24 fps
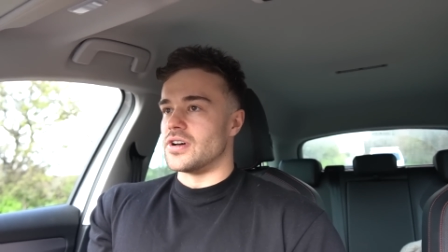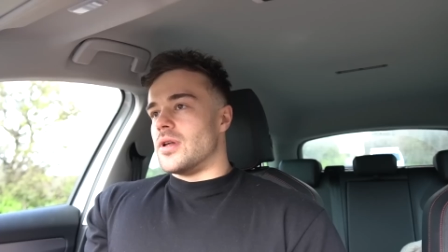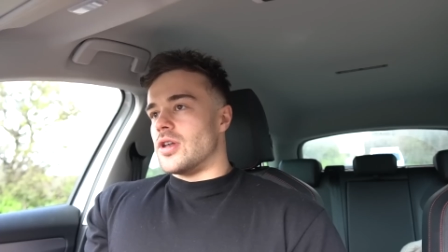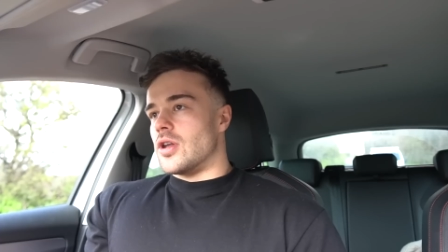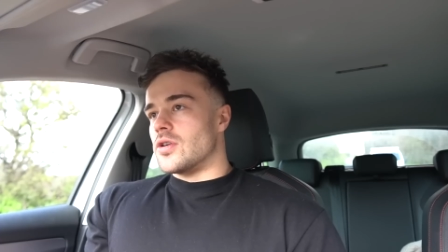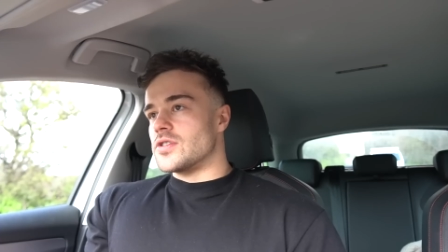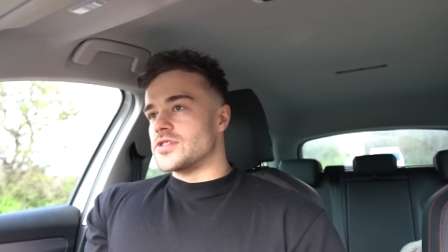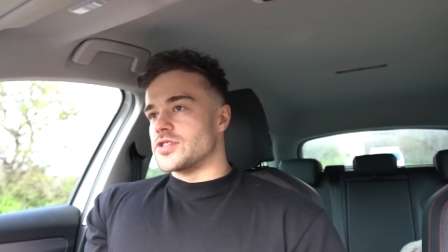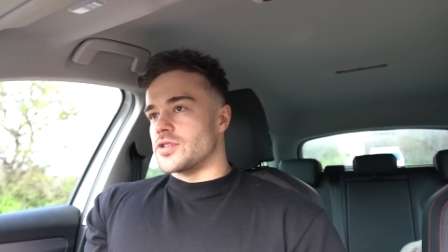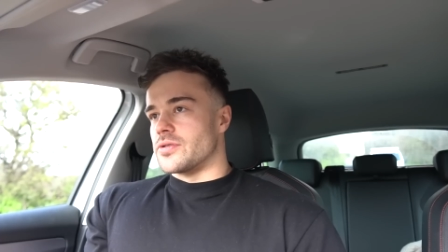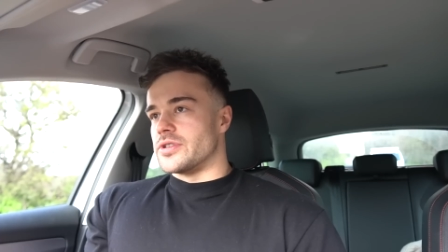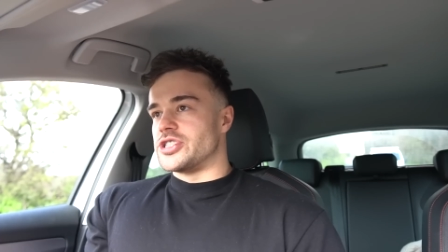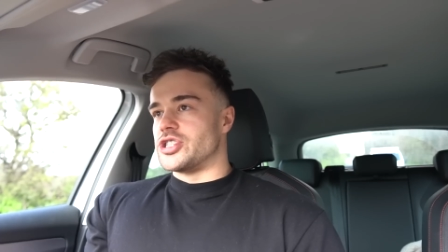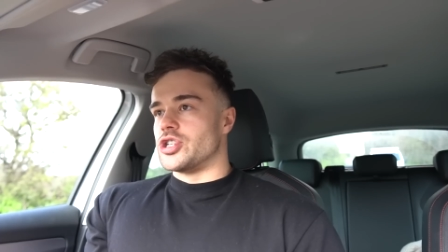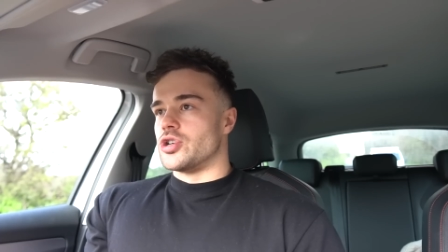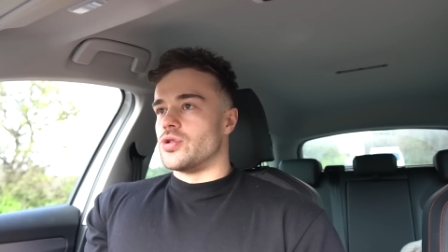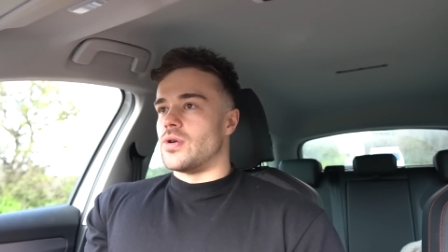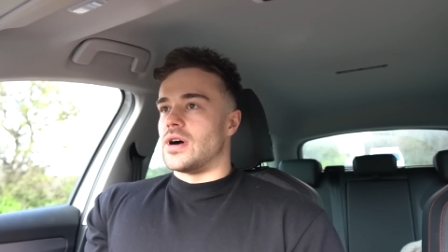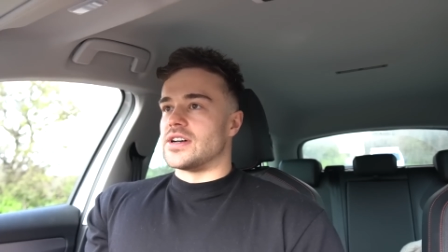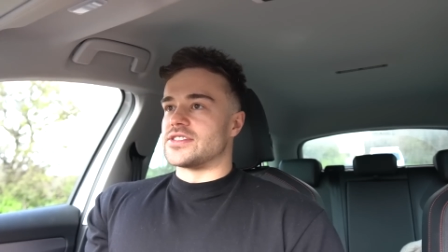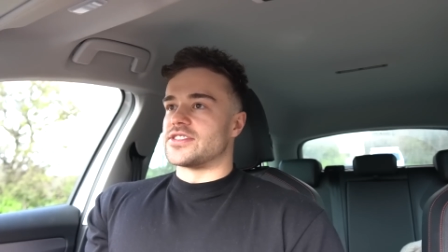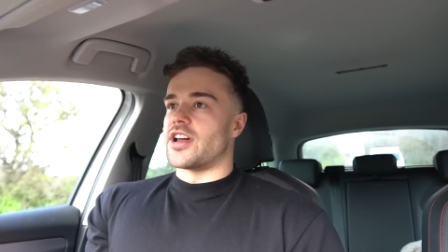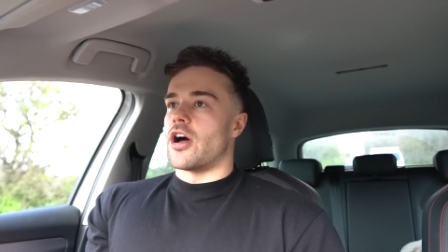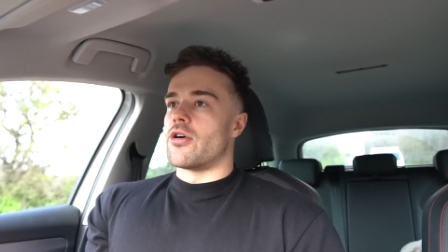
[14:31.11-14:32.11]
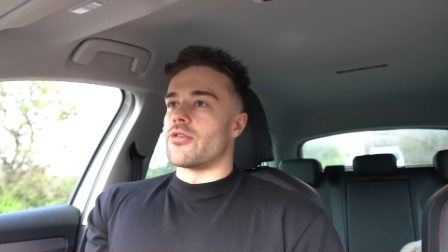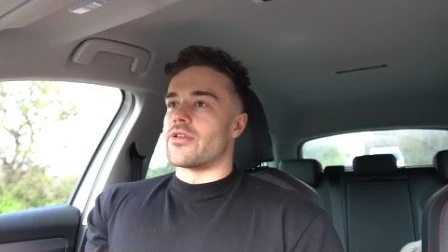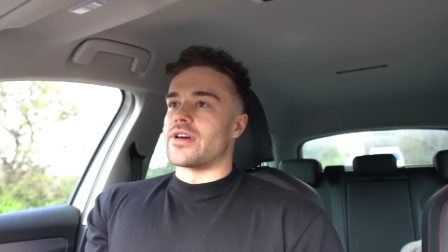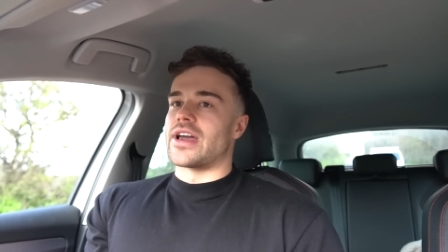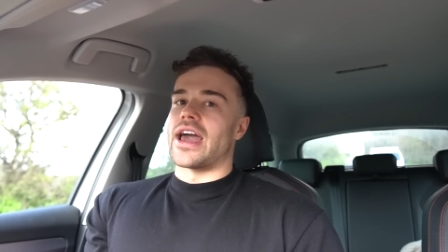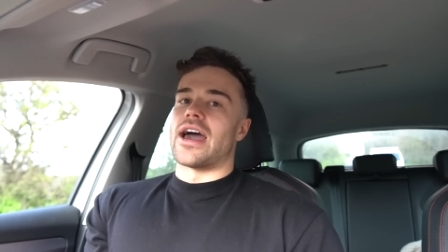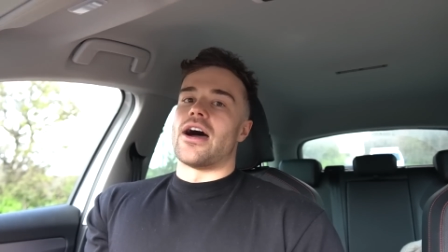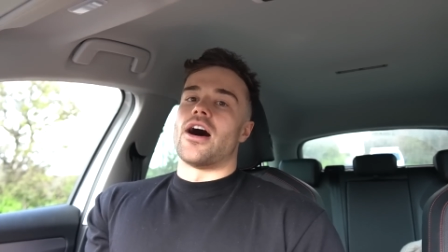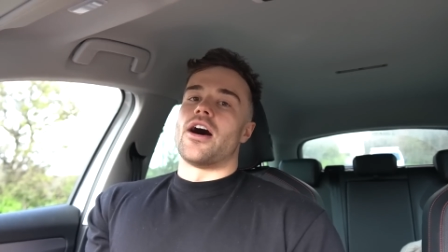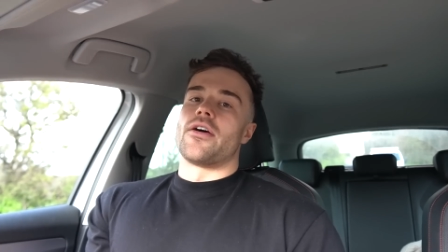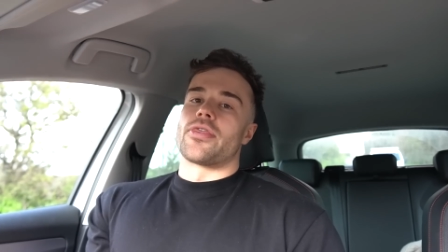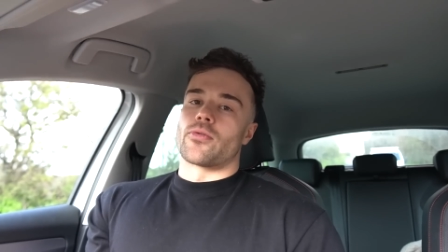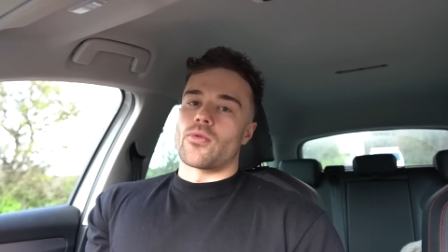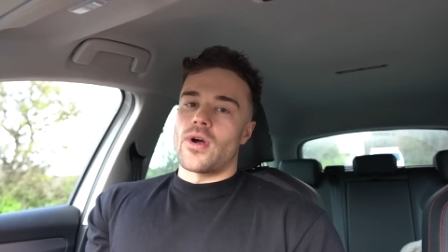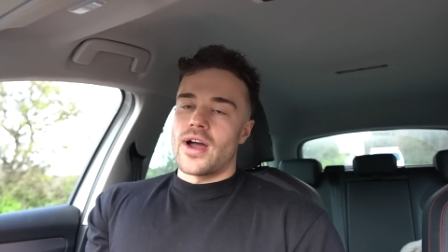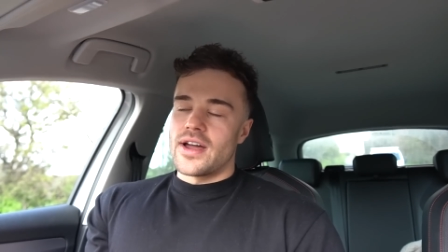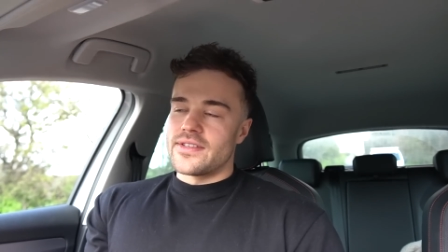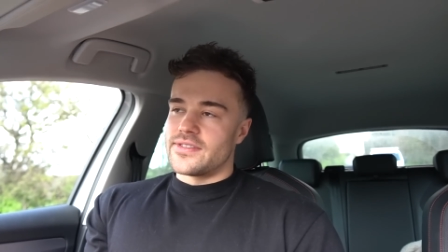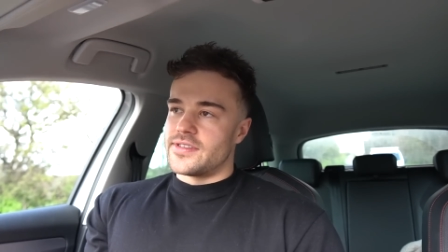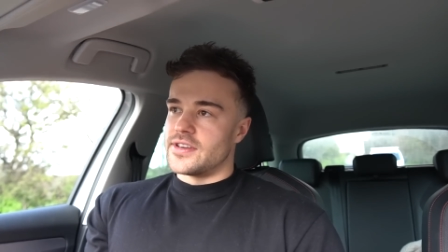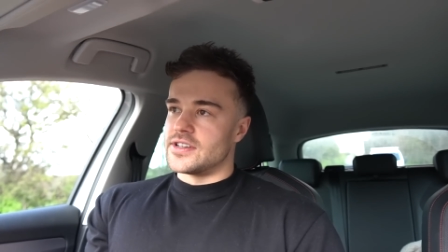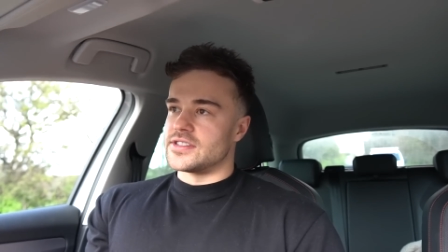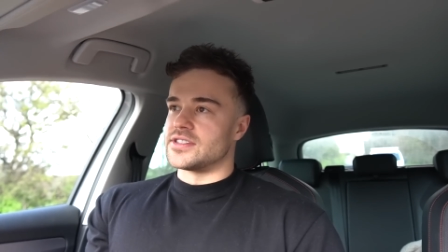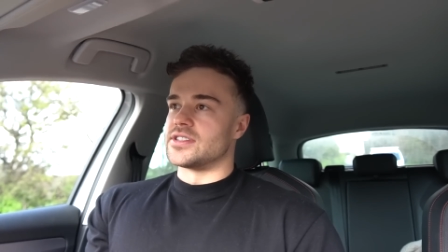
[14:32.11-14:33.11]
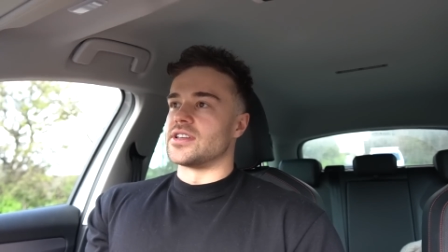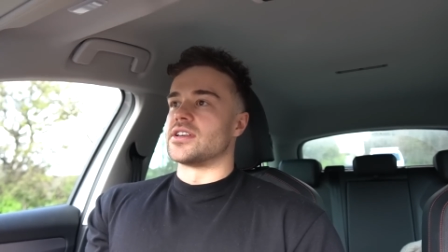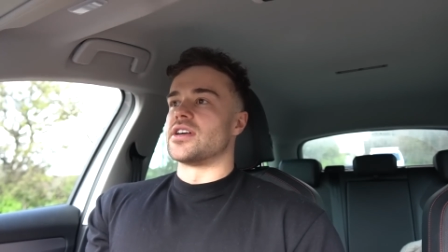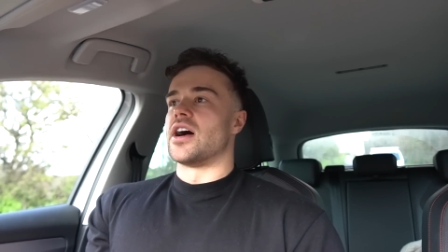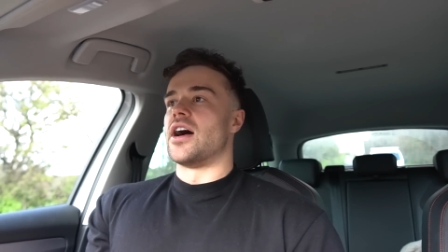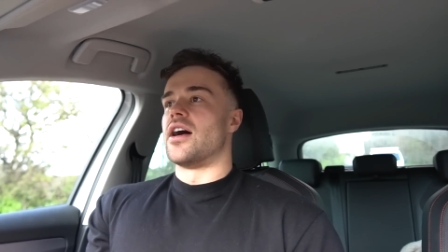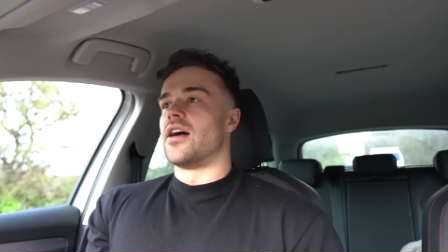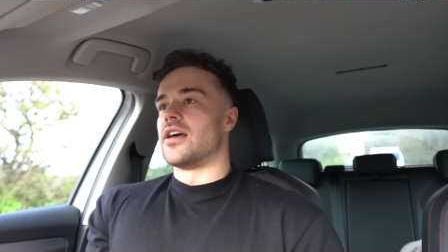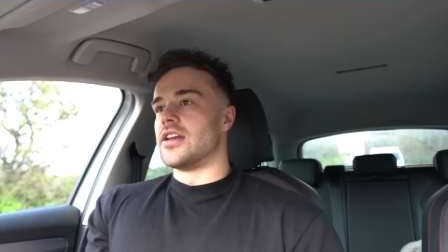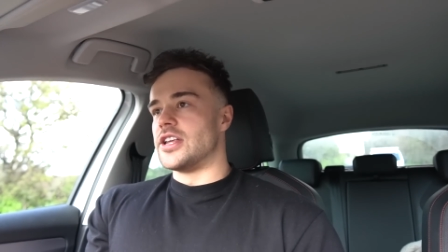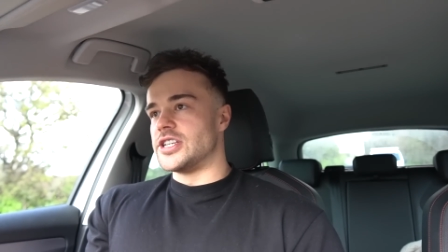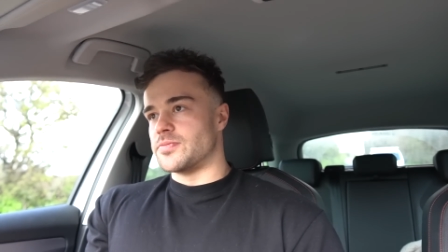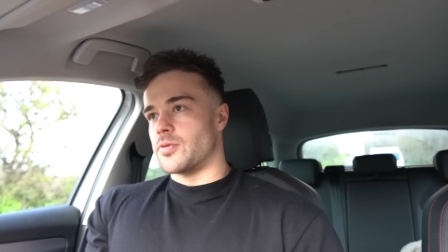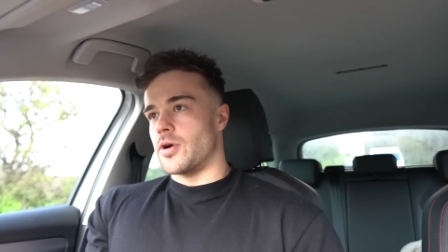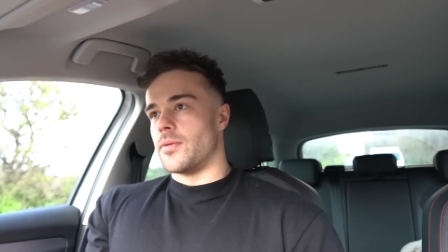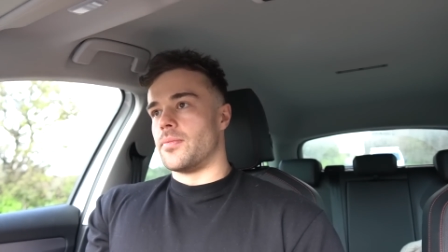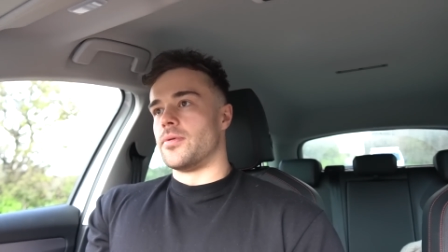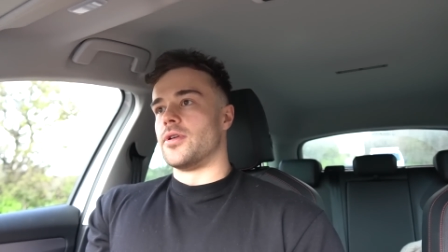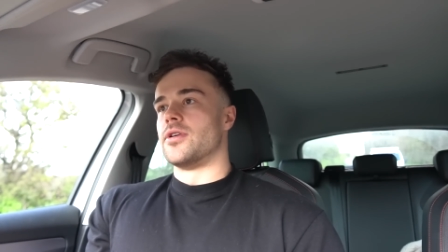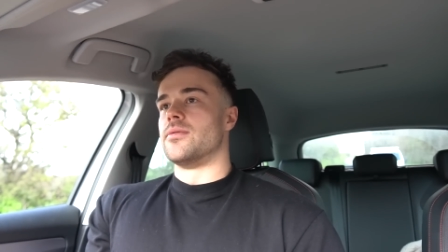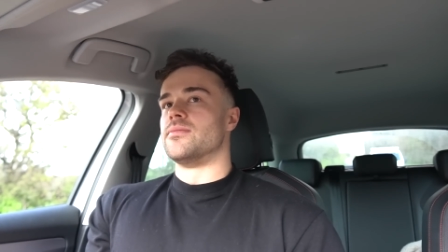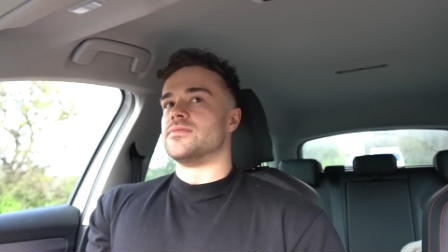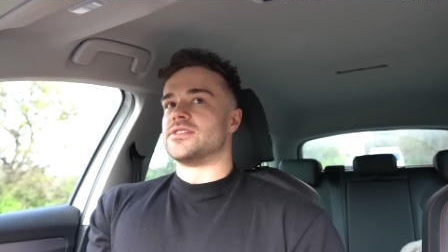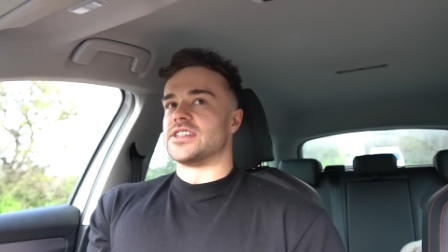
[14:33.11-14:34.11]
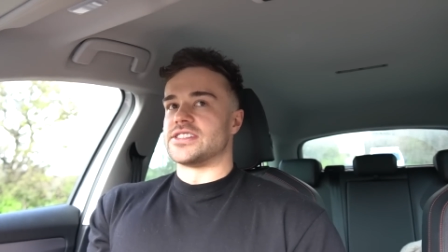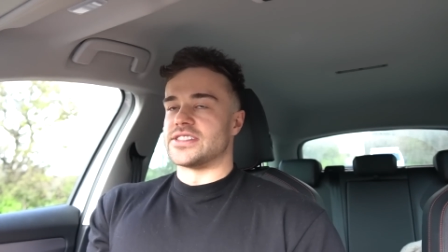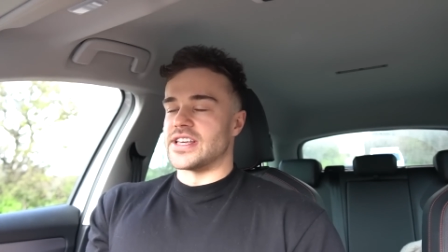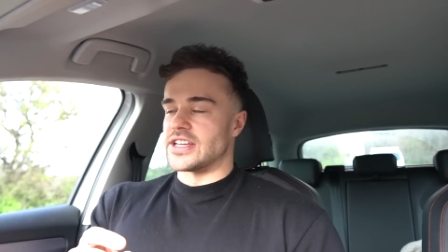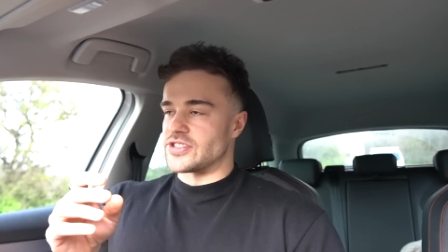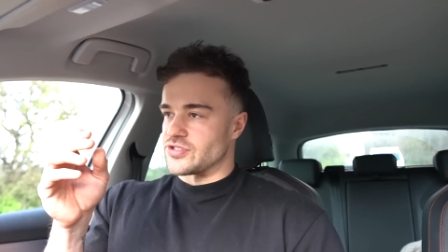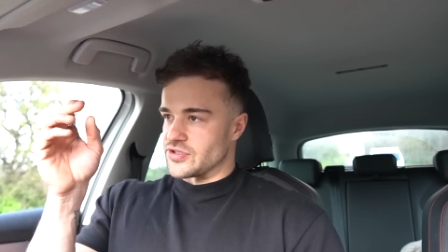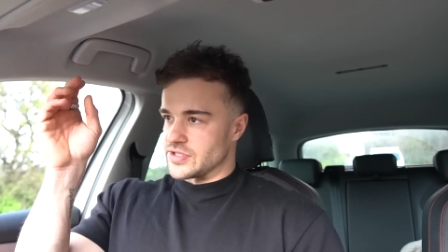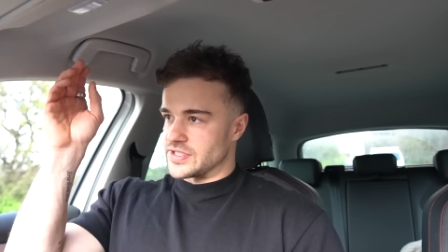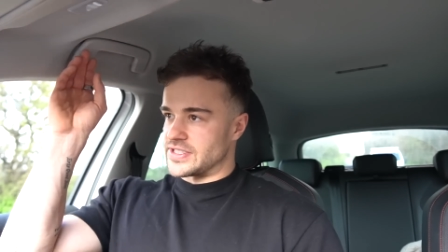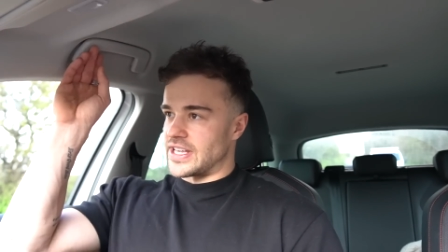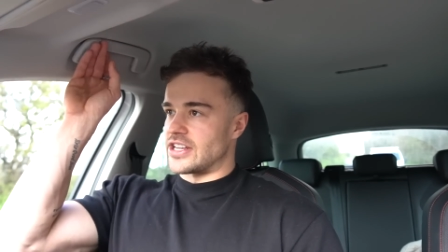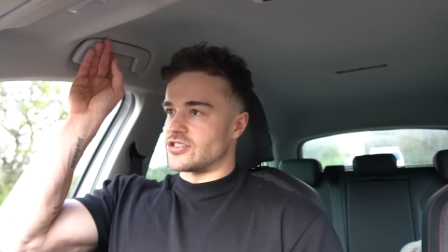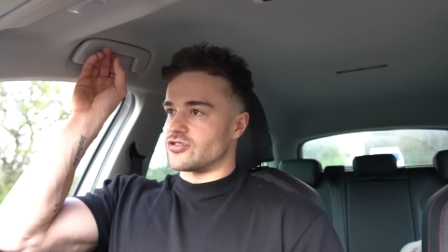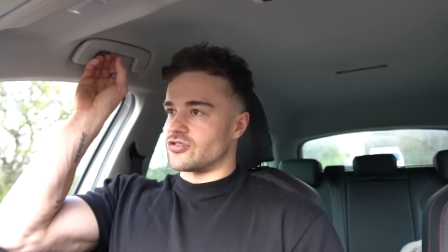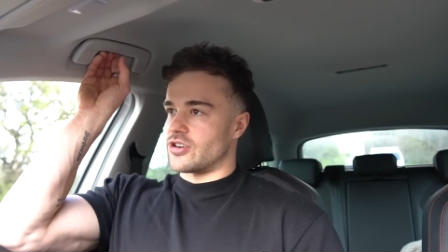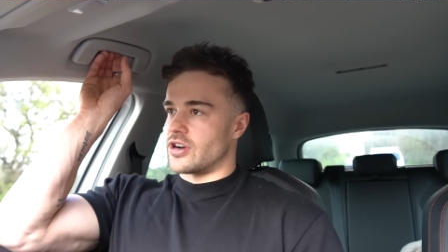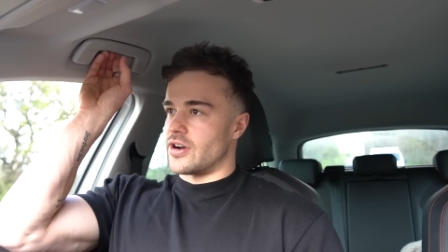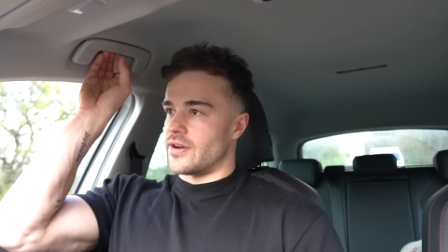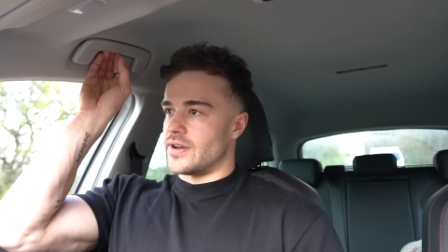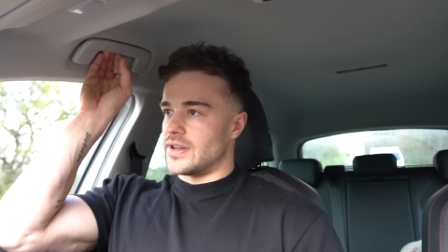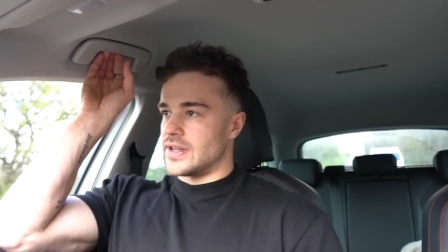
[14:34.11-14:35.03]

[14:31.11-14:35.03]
But long story short, I was told I'd get arthritis and cartilage problems, etc, etc,